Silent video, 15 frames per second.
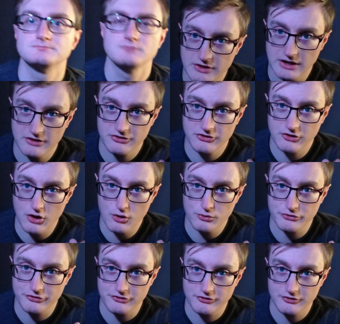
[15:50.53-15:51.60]
That is the
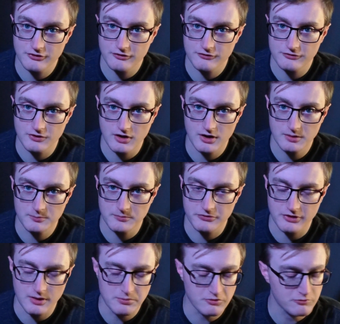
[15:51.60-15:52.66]
Ghost from
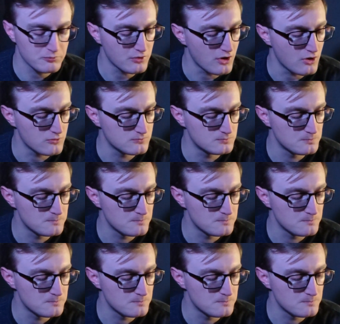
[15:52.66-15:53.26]
Sabers Pro.